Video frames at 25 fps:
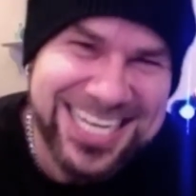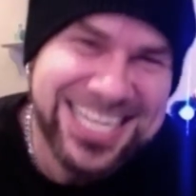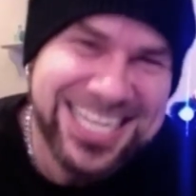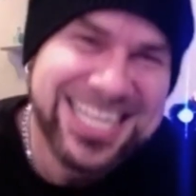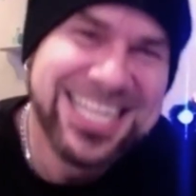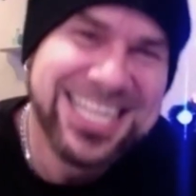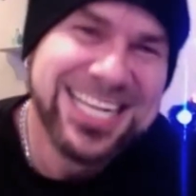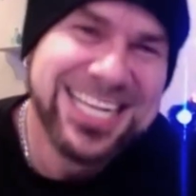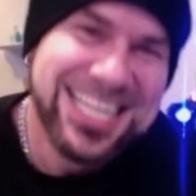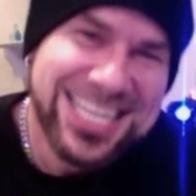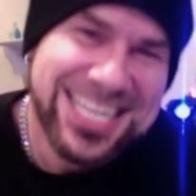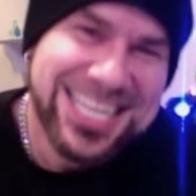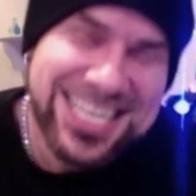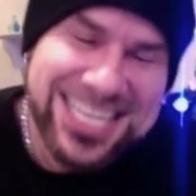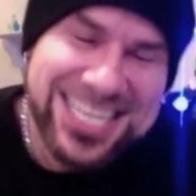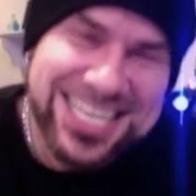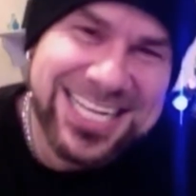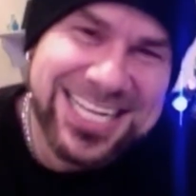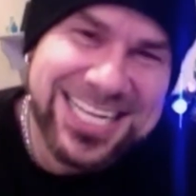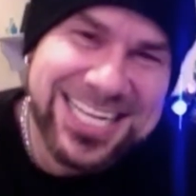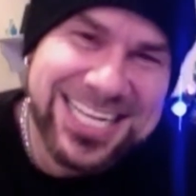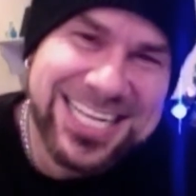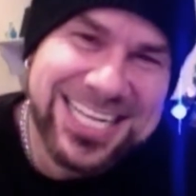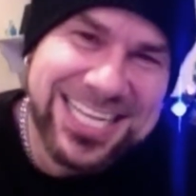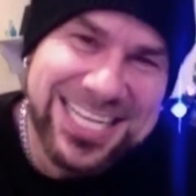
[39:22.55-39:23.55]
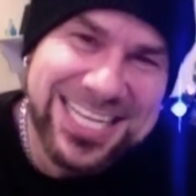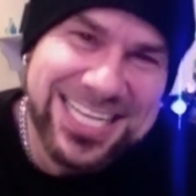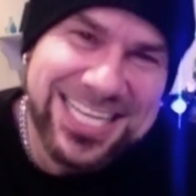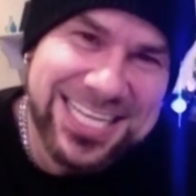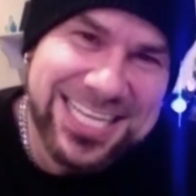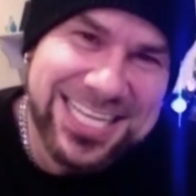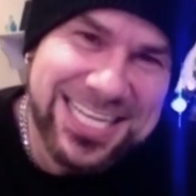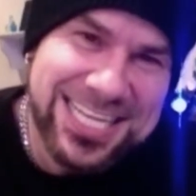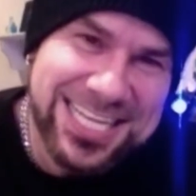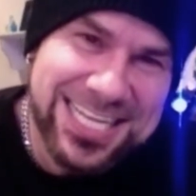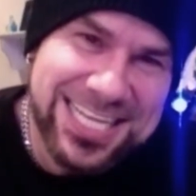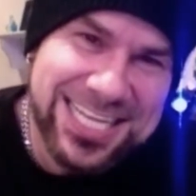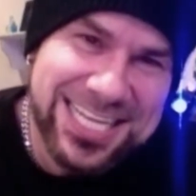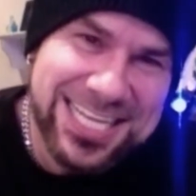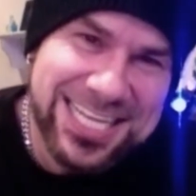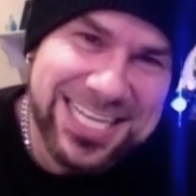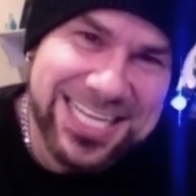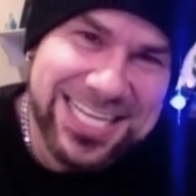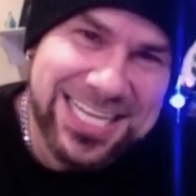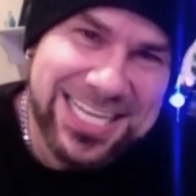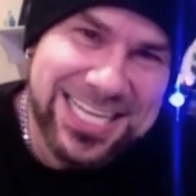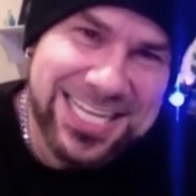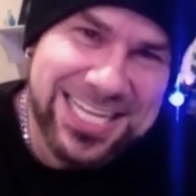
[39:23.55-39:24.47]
I'll definitely post a picture on Facebook.